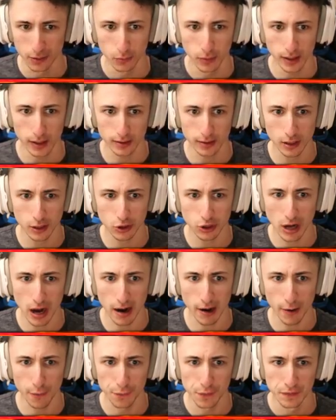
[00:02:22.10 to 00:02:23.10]
Where's the
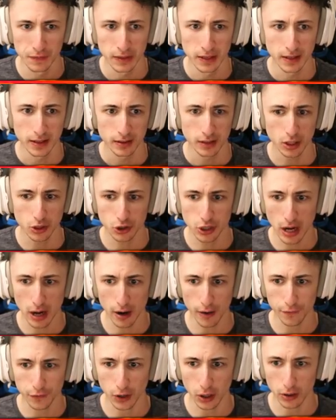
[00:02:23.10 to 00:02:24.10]
sheriff? The
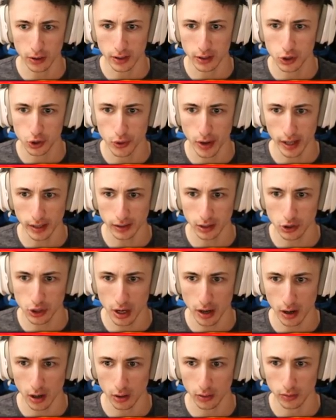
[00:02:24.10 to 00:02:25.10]
sheriff. Oh, is Shrek the
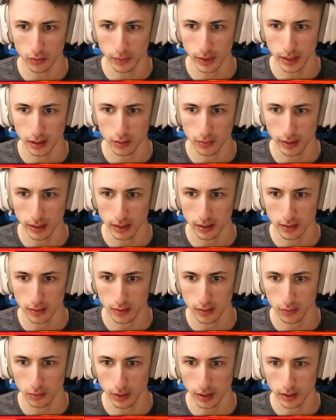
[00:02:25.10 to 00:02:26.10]
sheriff? Oh, wait, wait.
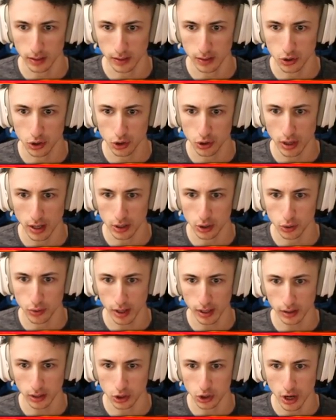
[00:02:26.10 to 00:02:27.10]
Wait, is, Sh is
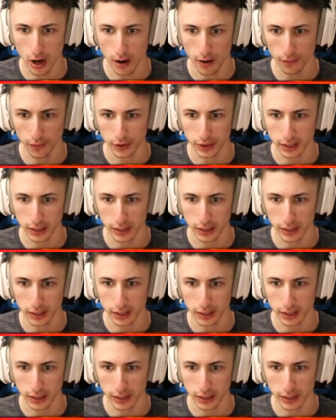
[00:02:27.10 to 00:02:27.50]
Shrek the sheriff?